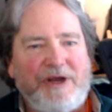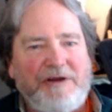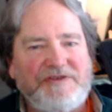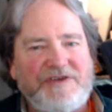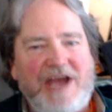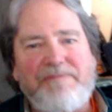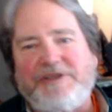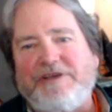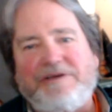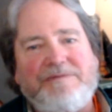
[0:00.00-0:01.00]
stopped
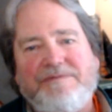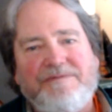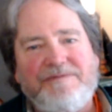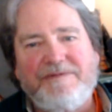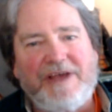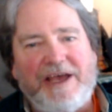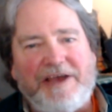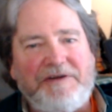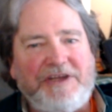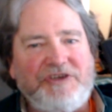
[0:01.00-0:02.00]
them,
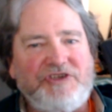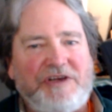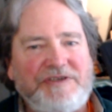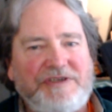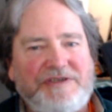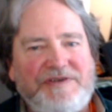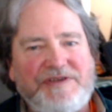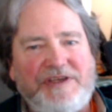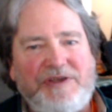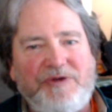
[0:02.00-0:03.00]
had injunctions
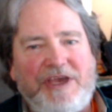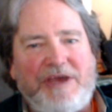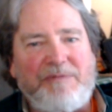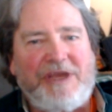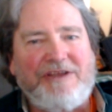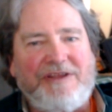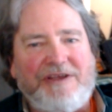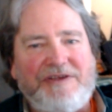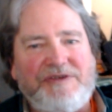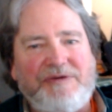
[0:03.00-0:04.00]
that you can't make
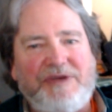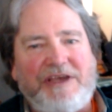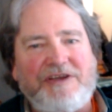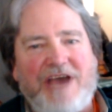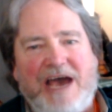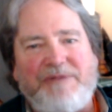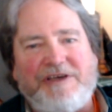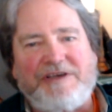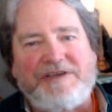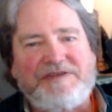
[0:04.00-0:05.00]
these, you can't copy
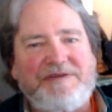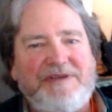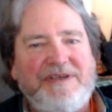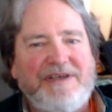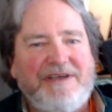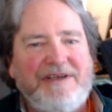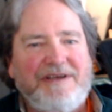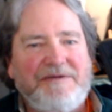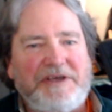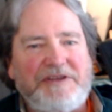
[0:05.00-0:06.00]
us.
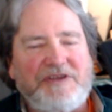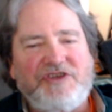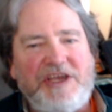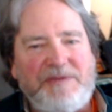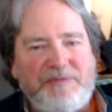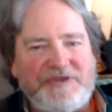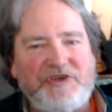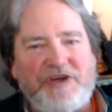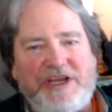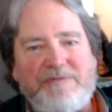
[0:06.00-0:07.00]
Like the shape was
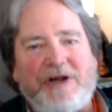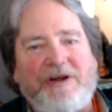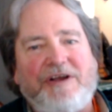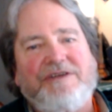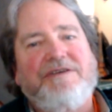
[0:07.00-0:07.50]
trademarked,